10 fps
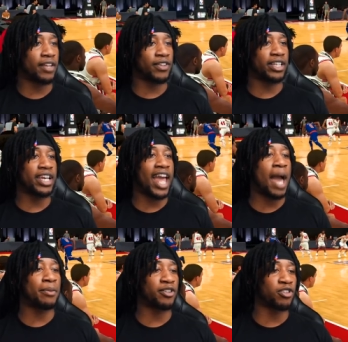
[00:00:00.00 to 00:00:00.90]
if it did
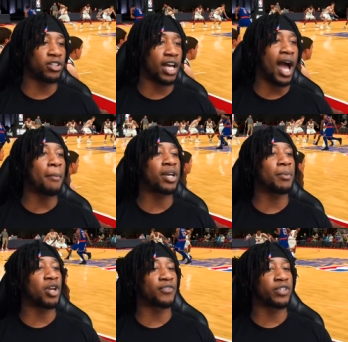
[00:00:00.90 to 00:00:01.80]
happen in real life. I'm
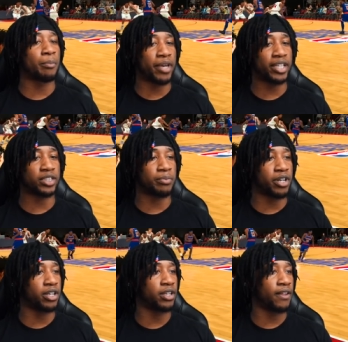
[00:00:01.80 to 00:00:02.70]
coming off the bench,
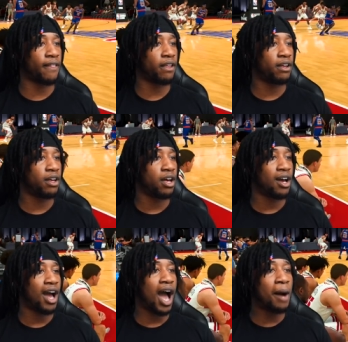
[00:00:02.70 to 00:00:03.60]
bro.
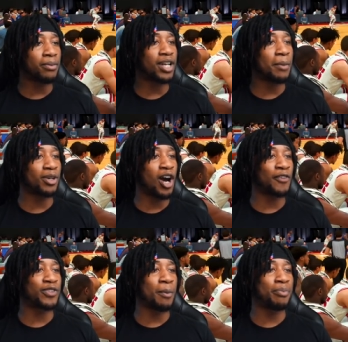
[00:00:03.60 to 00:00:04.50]
I'm coming
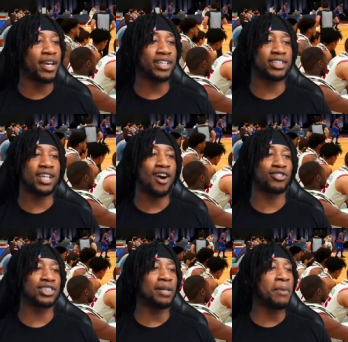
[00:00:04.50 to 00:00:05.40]
off the bench. Yo,
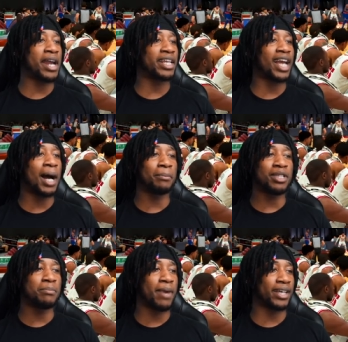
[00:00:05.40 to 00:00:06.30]
somebody got
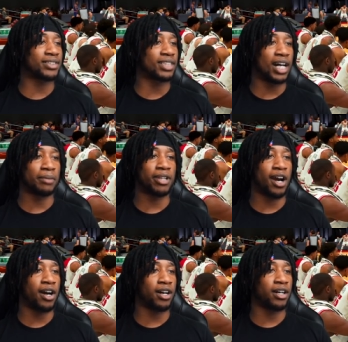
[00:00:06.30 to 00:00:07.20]
me messed up,
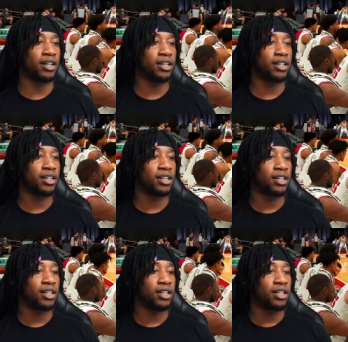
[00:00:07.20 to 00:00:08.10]
dog.
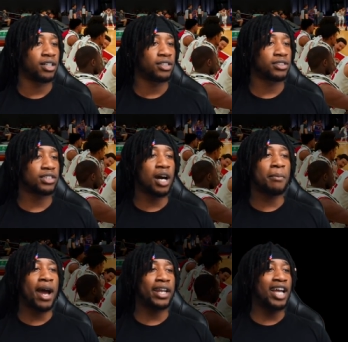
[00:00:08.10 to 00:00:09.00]

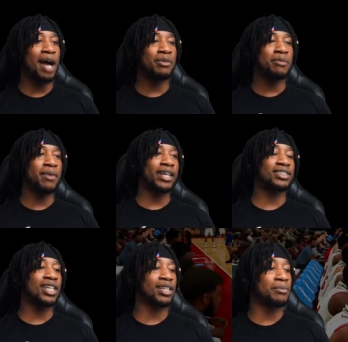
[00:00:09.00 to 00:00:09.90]
Somebody got me
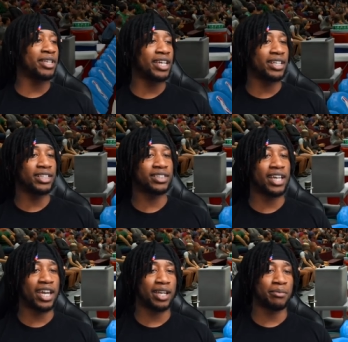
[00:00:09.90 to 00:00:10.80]
messed up. Let me get in this
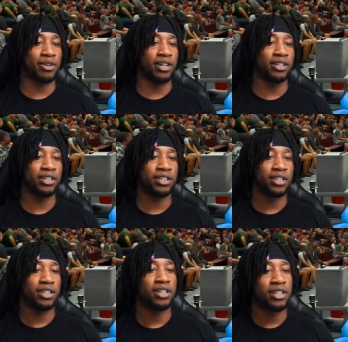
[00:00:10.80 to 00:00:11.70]
game, bro.
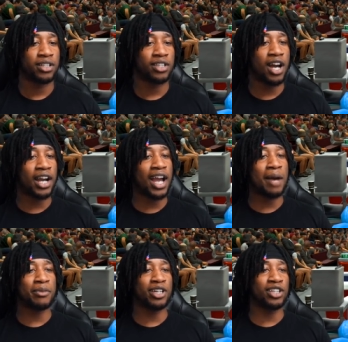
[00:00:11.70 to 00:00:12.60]
Y'all
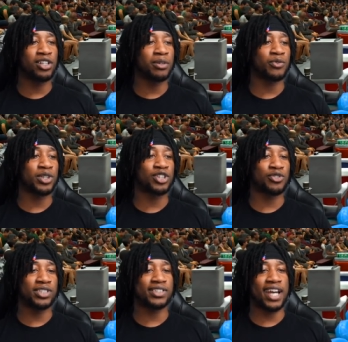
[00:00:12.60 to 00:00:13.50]
got me a little with
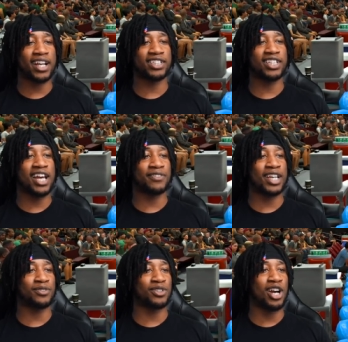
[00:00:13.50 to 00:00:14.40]
three seconds left.
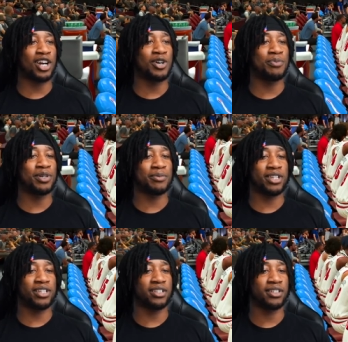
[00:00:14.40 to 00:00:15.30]
That's when y'all gonna put
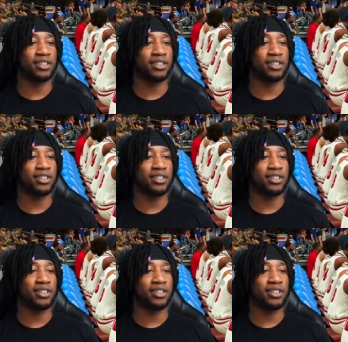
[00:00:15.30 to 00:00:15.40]
me in.